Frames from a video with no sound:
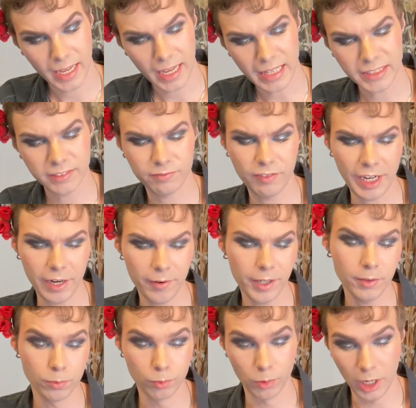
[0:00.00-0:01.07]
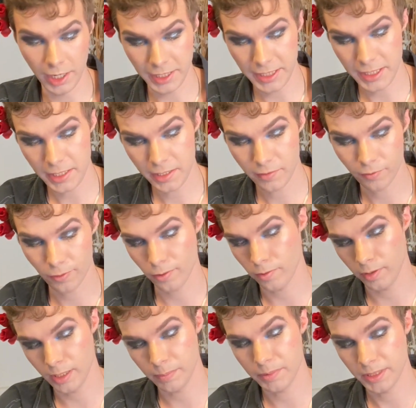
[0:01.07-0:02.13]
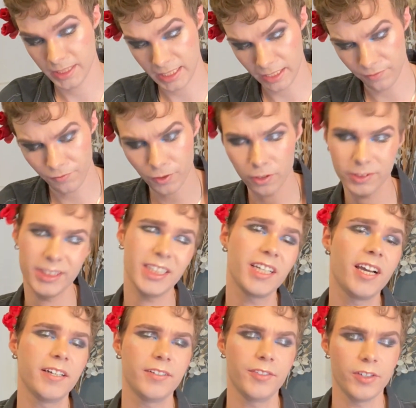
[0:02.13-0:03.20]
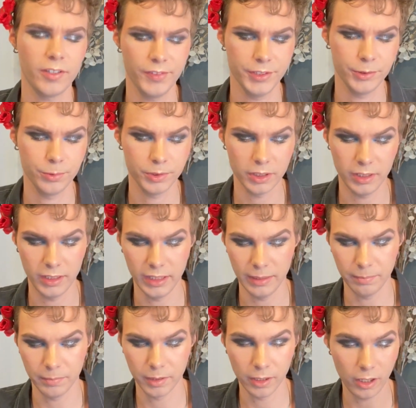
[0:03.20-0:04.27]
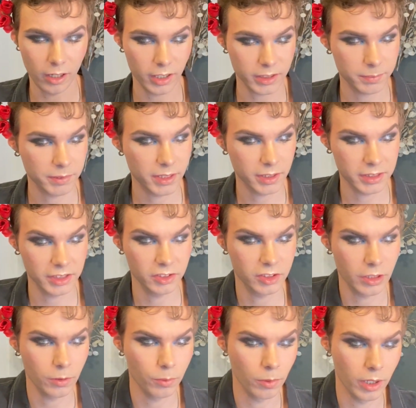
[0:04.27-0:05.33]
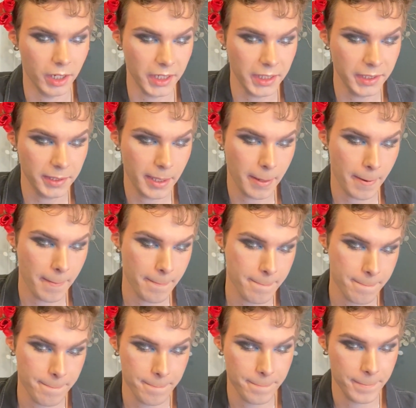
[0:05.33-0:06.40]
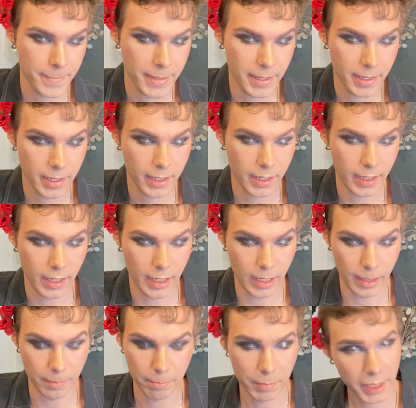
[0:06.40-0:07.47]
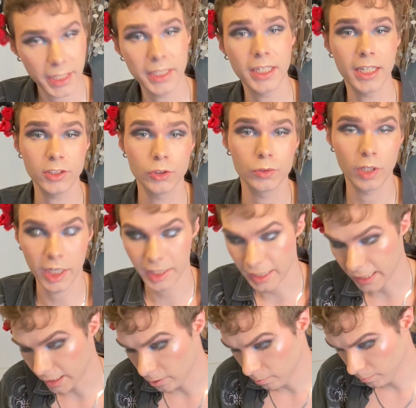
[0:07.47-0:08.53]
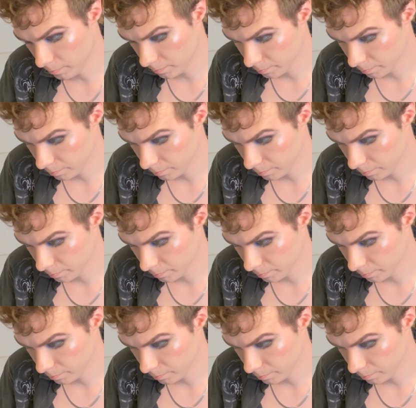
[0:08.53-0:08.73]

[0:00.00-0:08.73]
It's very runny for a lipstick. At first I kind of thought this was a lip gloss because it's so runny. But it does dry down.